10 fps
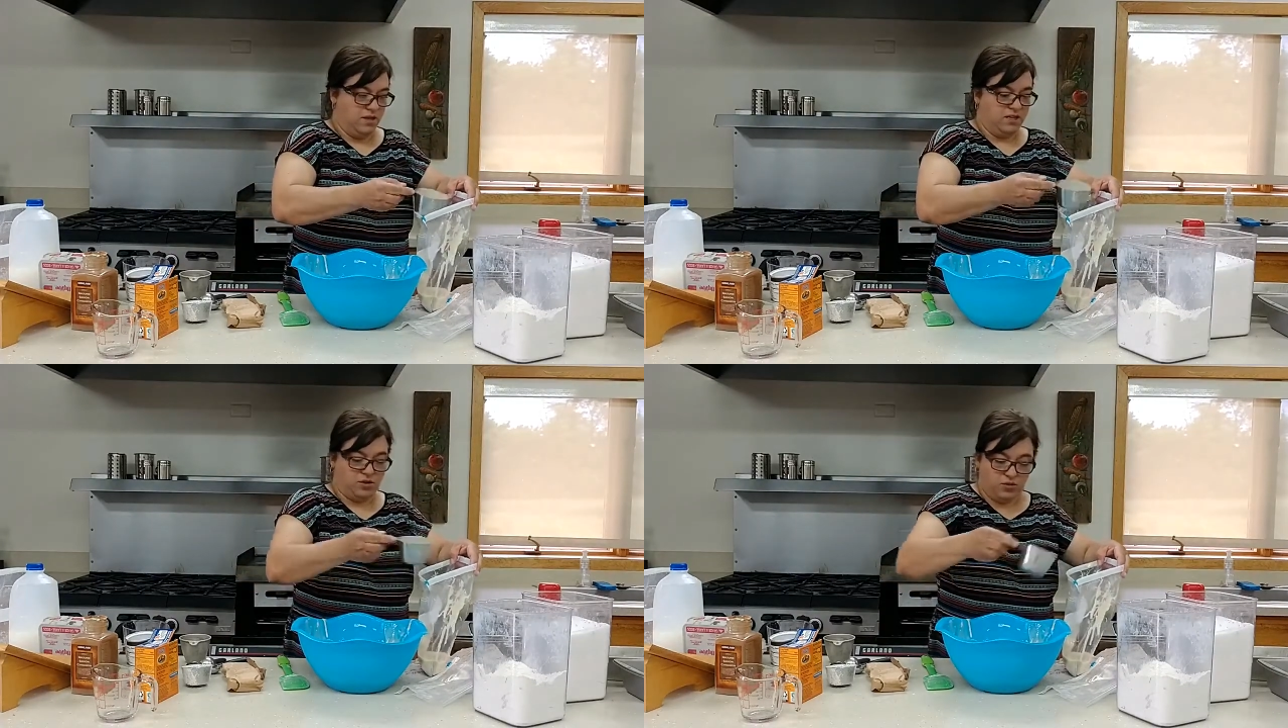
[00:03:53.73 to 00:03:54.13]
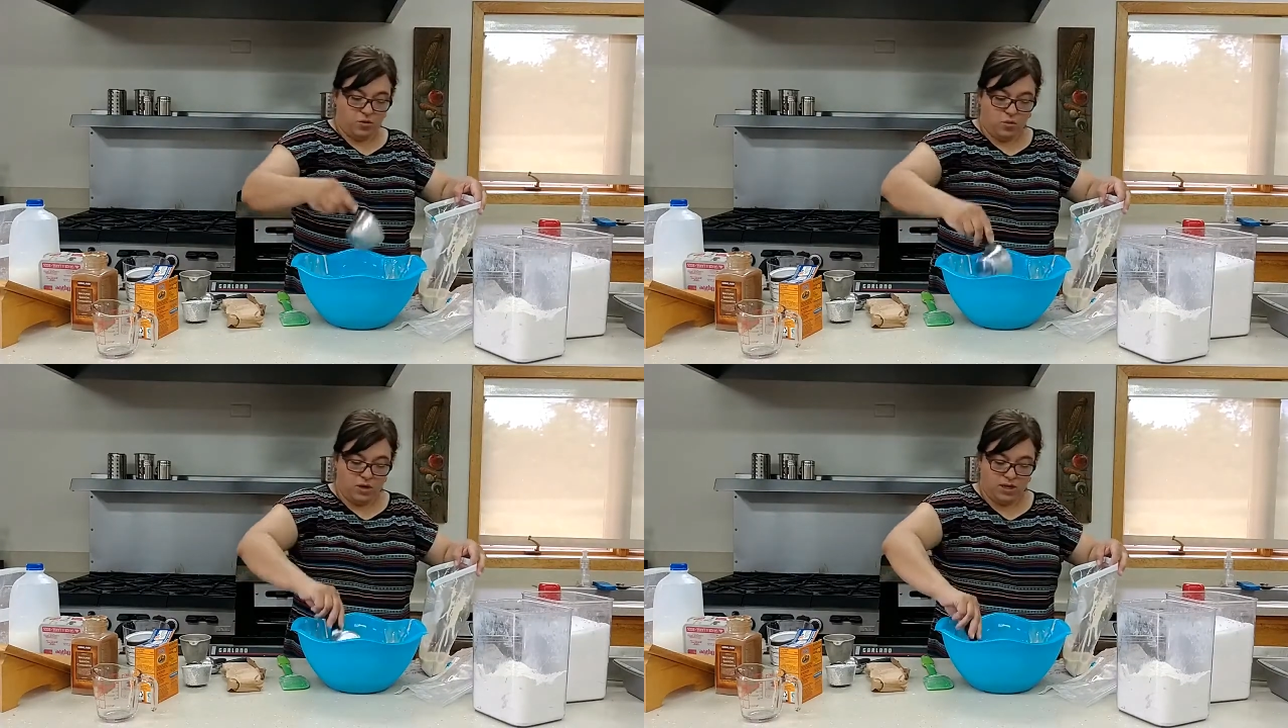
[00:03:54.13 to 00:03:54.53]
These are
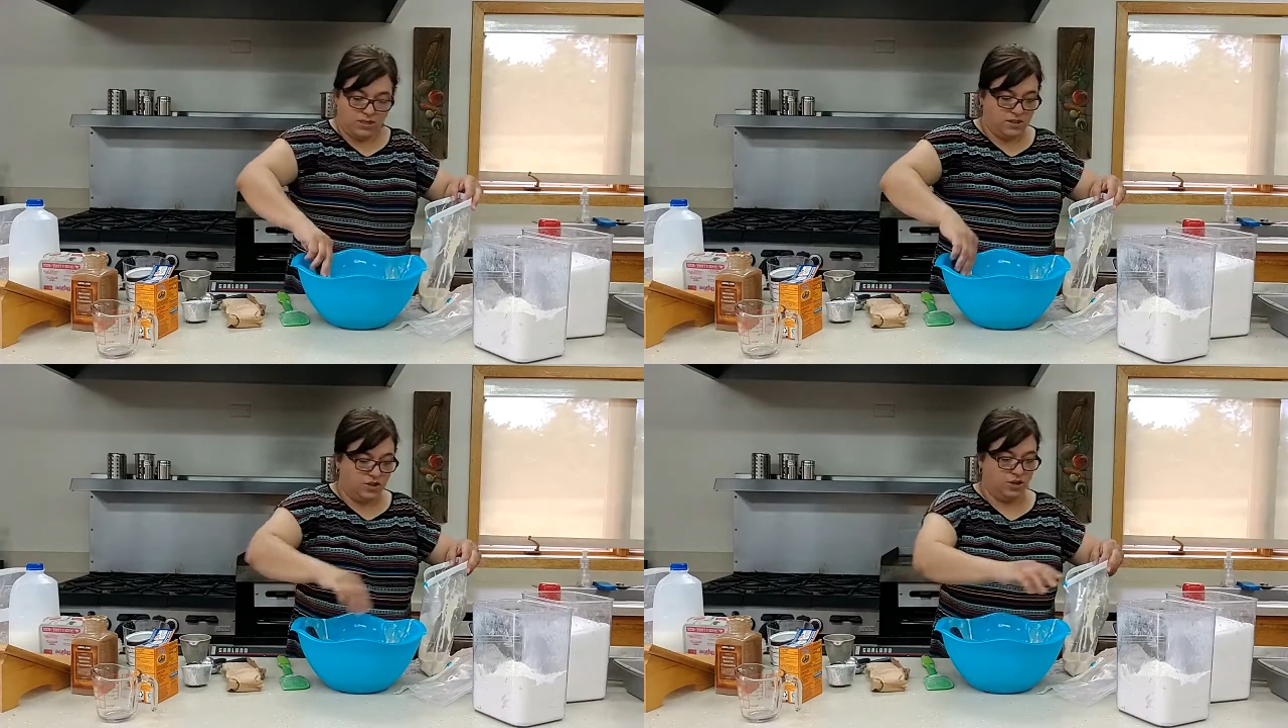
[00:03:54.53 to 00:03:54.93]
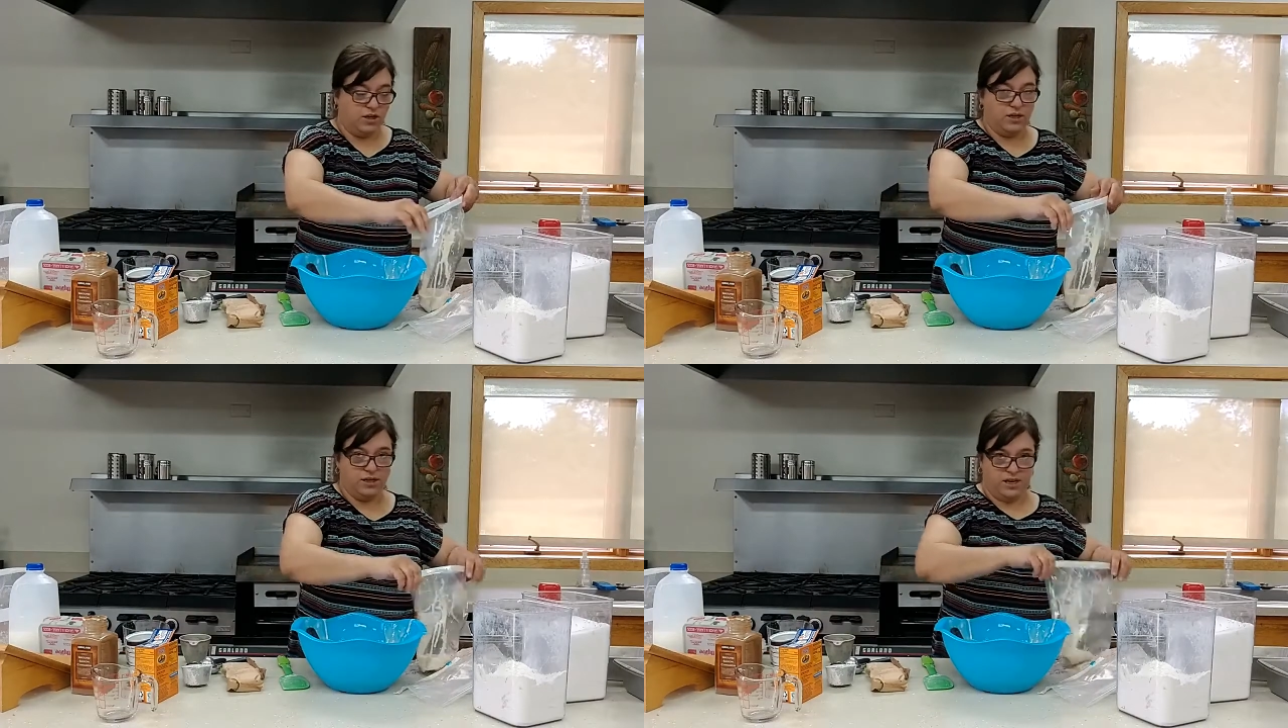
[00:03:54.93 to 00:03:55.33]
the ones
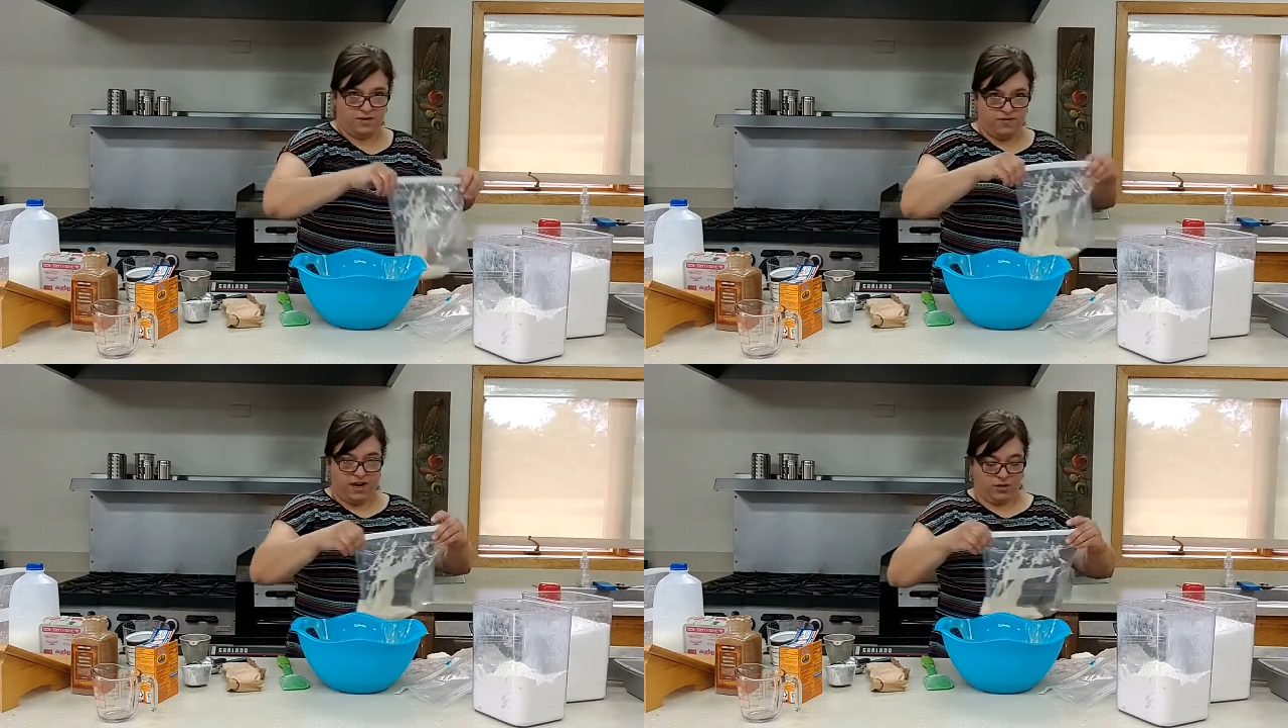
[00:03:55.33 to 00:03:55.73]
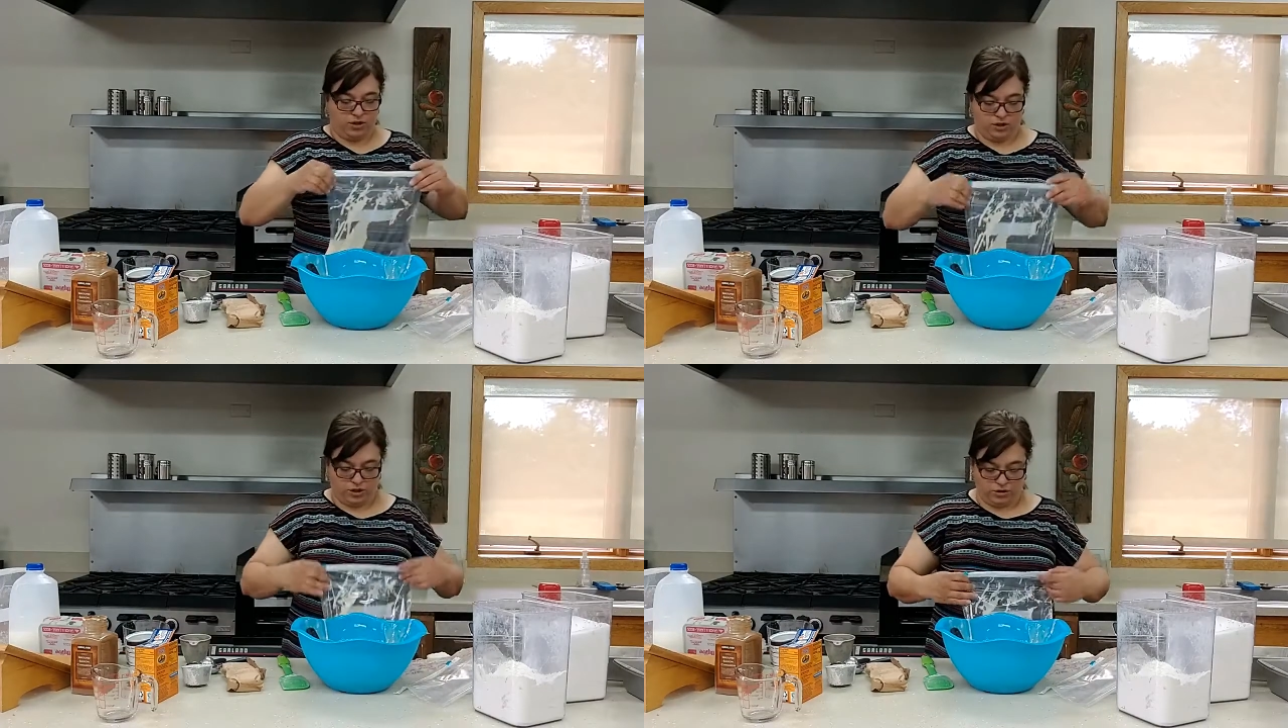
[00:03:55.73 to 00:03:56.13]
you're going to give
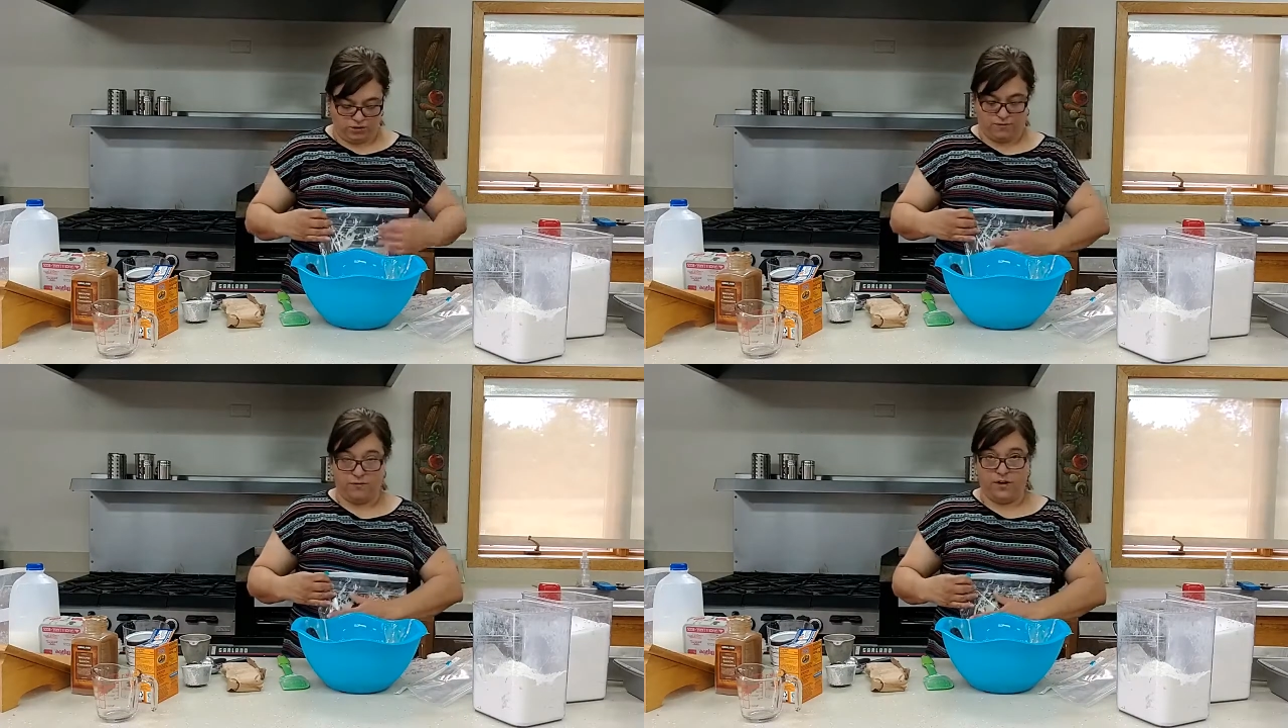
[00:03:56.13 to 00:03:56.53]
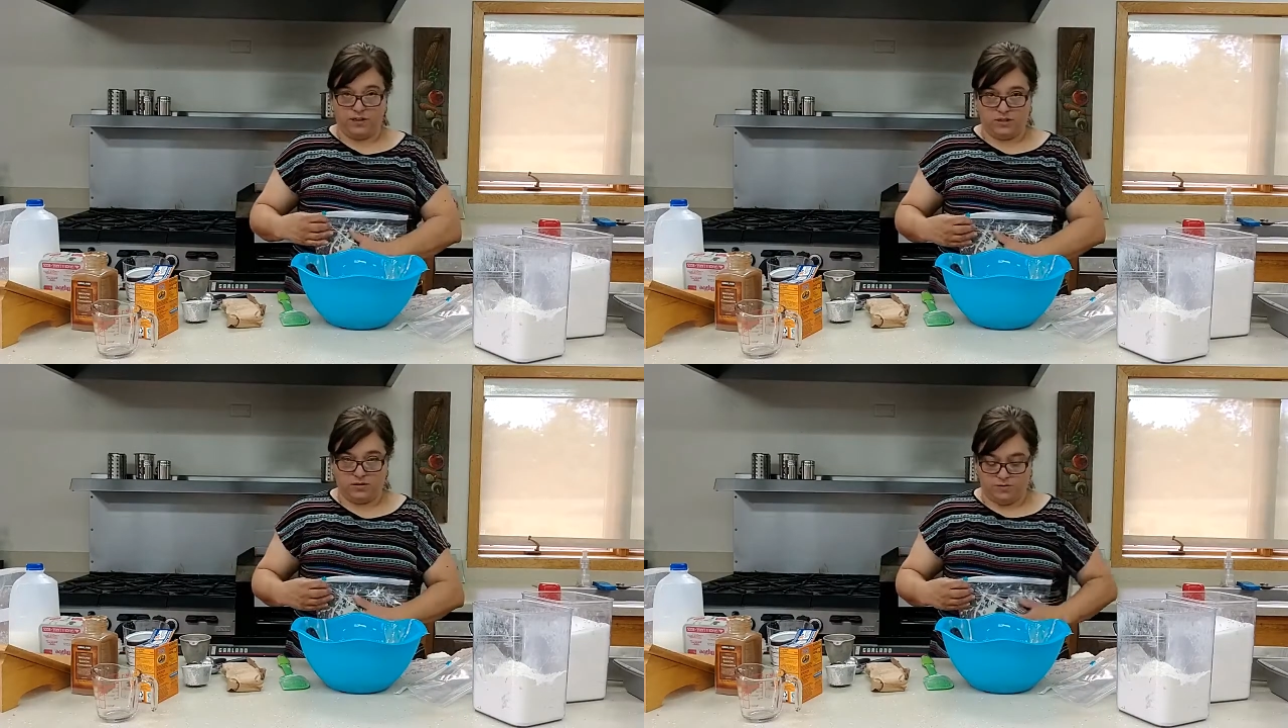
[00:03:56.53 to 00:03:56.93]
out to your
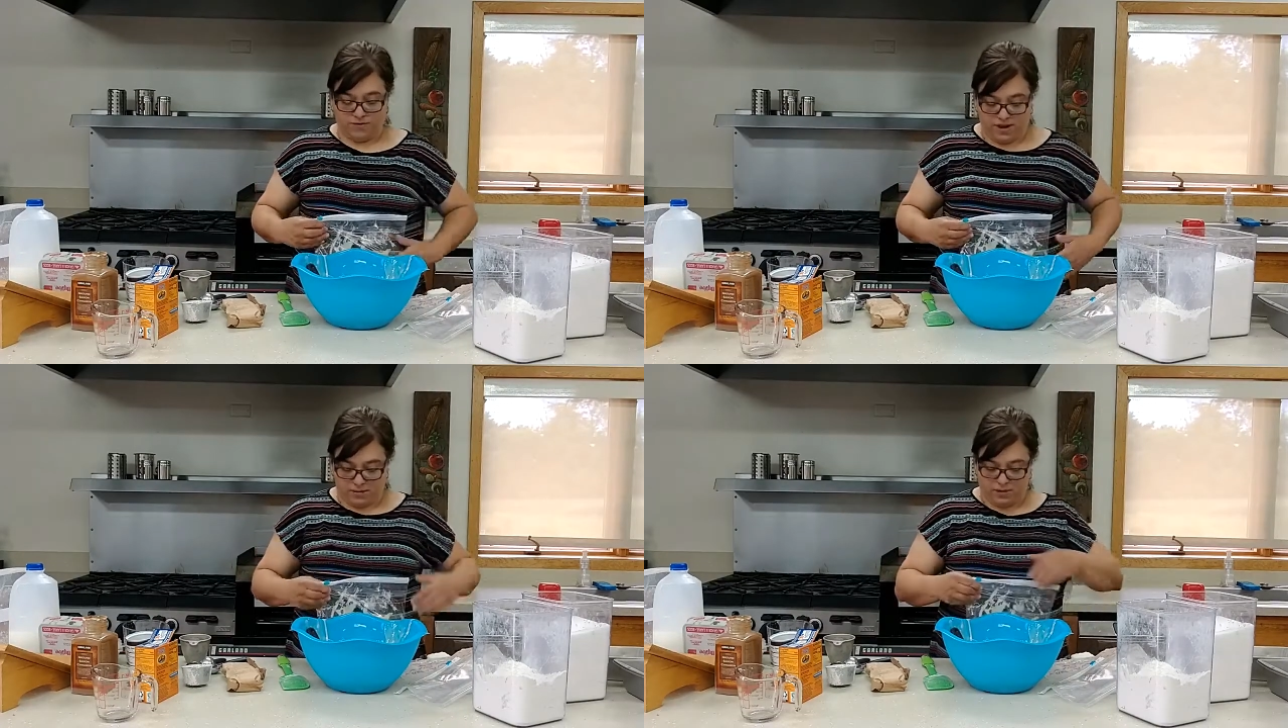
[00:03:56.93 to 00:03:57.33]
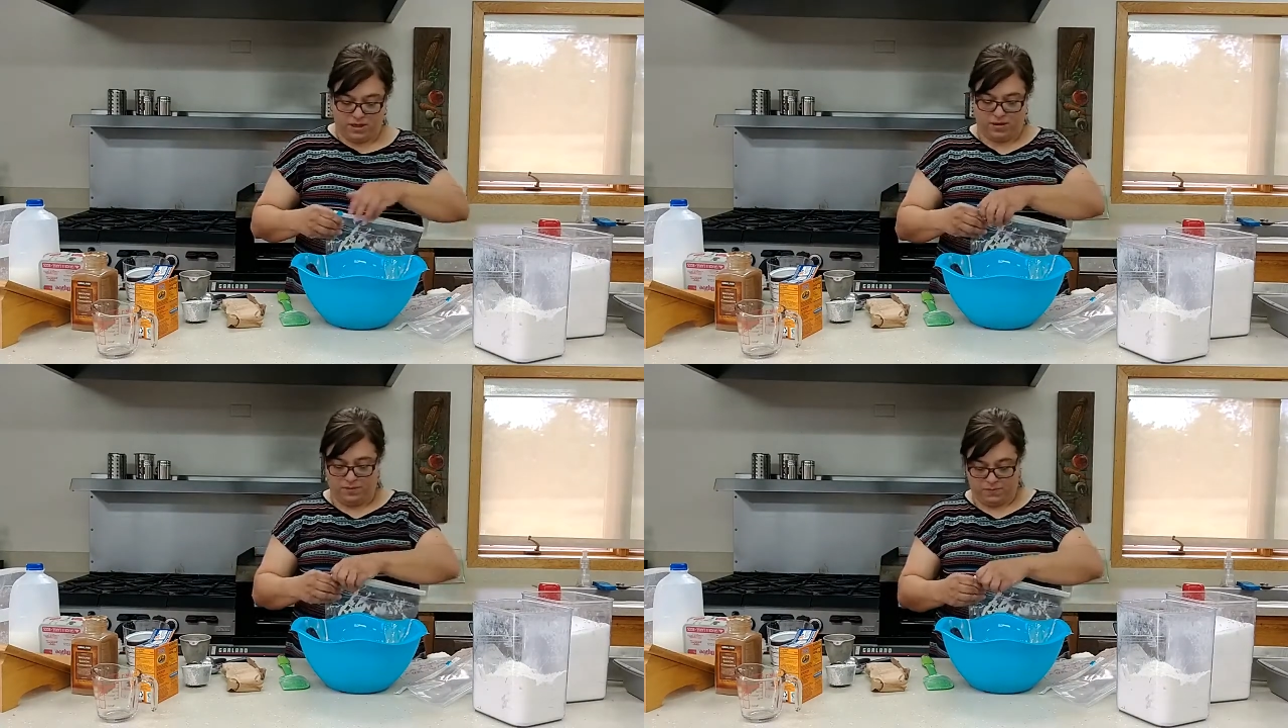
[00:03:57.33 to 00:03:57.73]
friends or
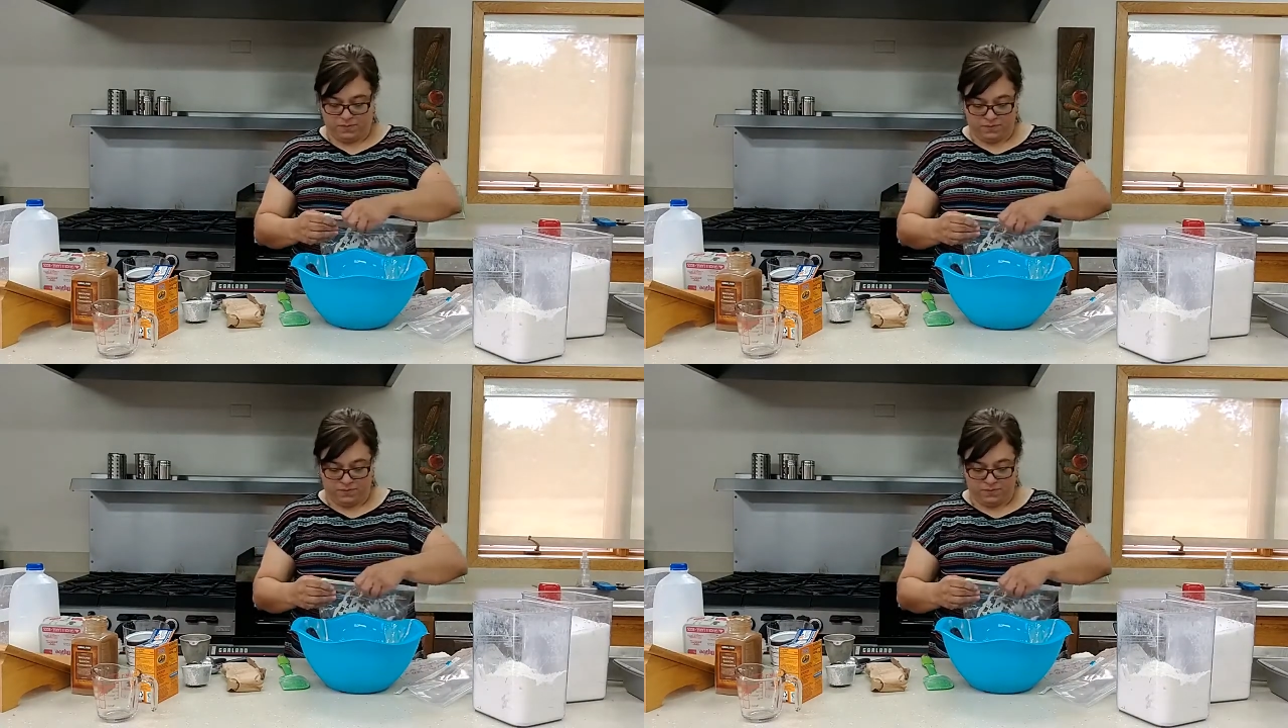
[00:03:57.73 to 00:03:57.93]
family.